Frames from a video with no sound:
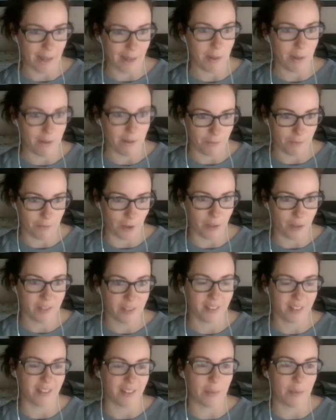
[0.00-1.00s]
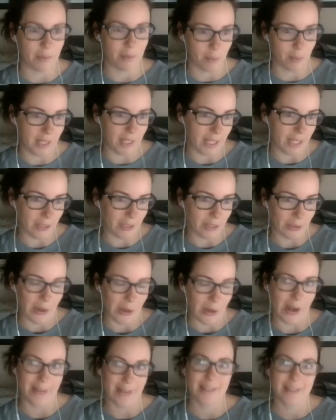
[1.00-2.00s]
my first because I was reading a
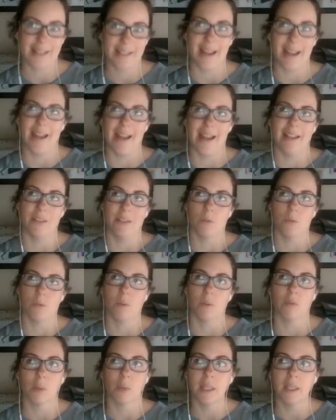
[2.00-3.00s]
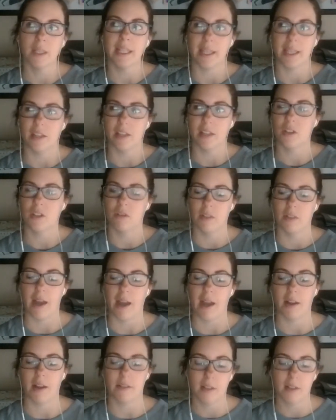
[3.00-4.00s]
lot and was really into
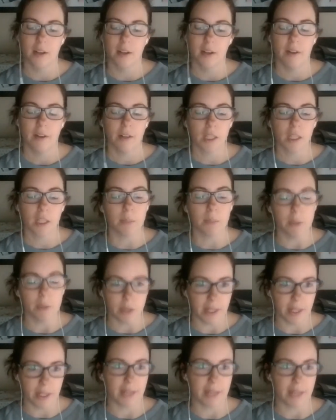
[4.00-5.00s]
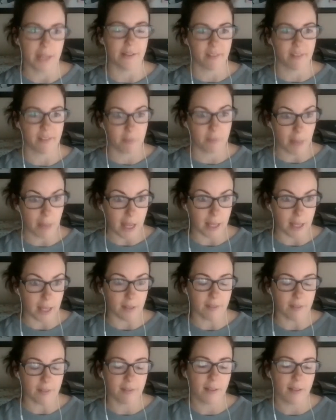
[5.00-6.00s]
that community and that
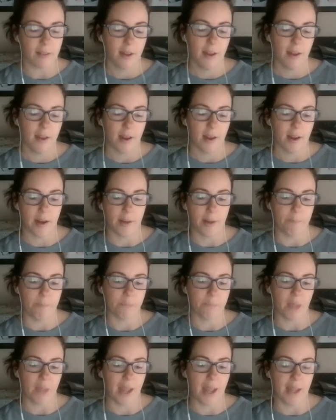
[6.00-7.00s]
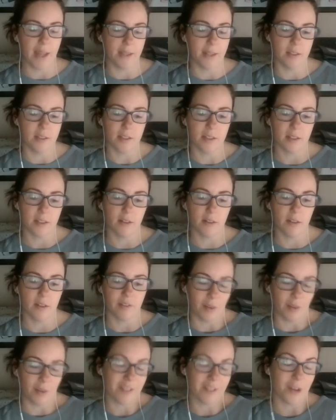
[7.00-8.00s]
space. And
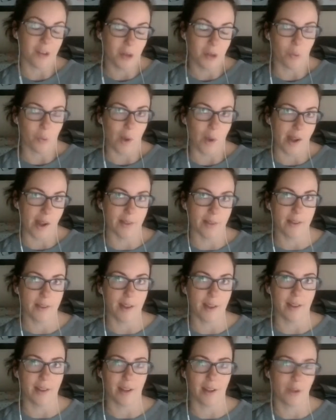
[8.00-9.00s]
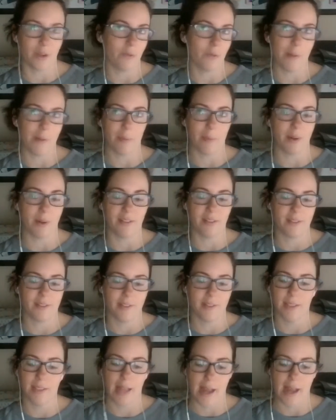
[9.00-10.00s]
so I started one, and I can remember it
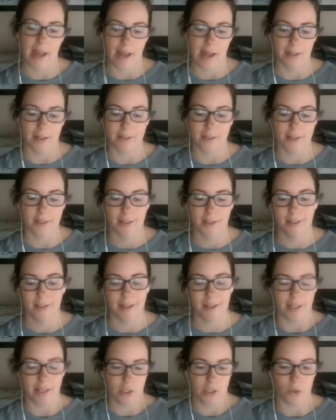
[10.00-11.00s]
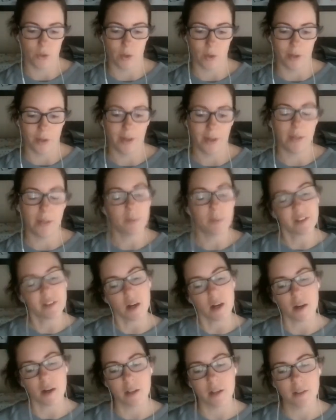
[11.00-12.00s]
still had an intro. It was
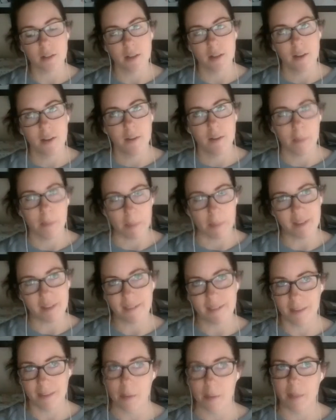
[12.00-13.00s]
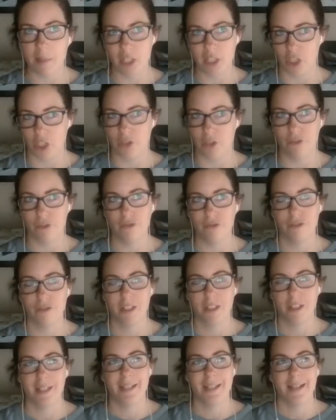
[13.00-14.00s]
called Mummy See, Mummy Do,
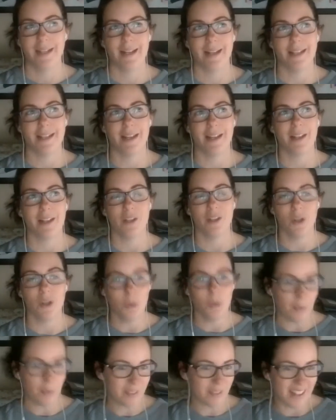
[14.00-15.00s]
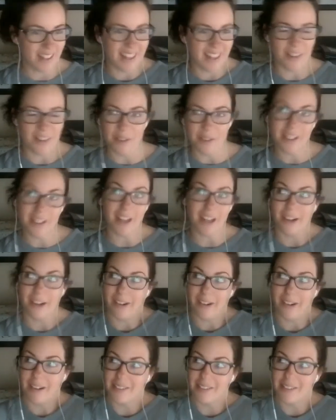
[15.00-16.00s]
and I knew it was cute.
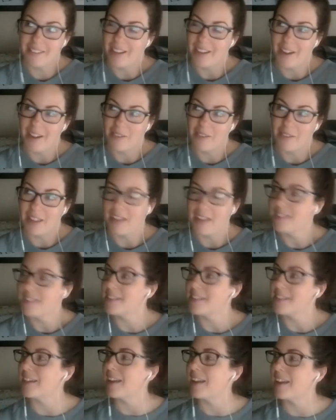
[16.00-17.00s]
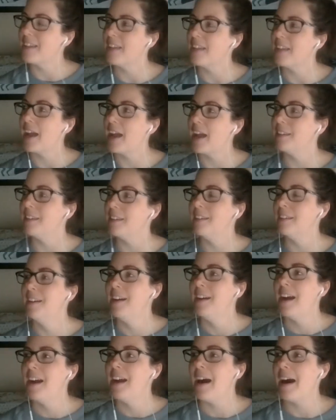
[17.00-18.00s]
I liked it, and then
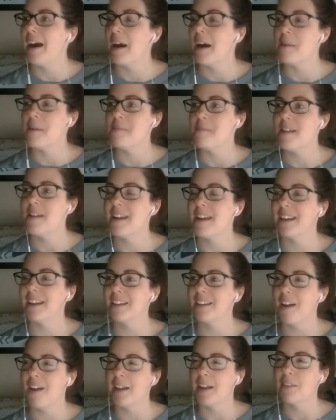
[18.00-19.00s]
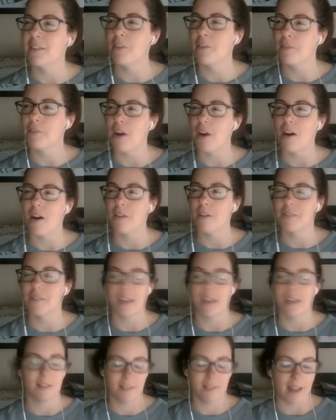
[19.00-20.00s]
it kind of evolved.
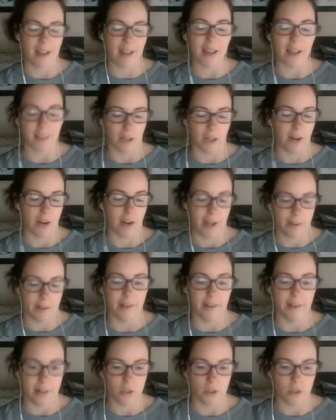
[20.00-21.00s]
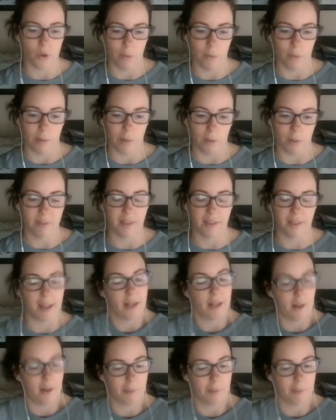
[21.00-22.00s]
It sat there. I had an intro post
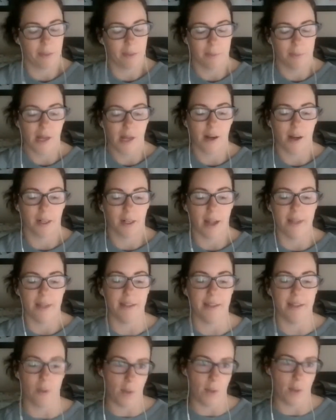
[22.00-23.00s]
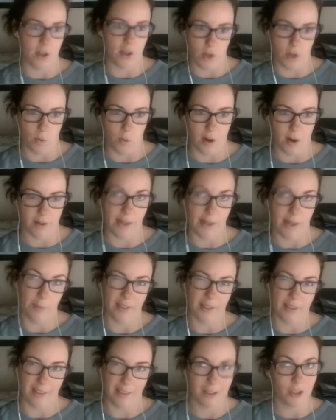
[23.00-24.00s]
saying I'm going to blog, and then it went nowhere. And that
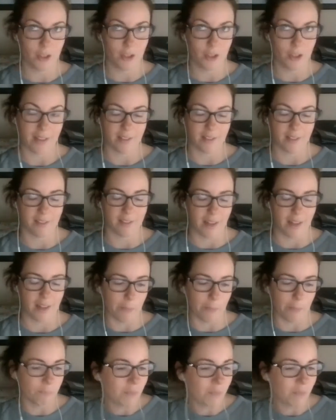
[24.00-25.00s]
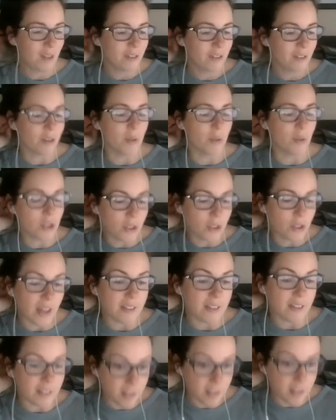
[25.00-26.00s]
was, I think, 2007. So in
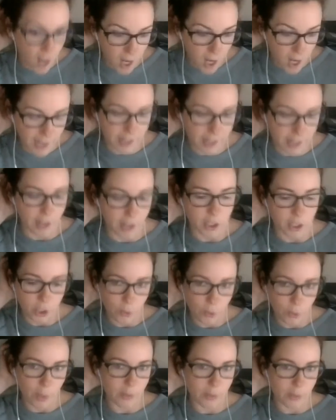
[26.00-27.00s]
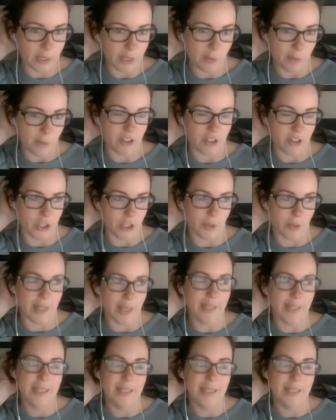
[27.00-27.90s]
2009, I knew I really wanted to do it,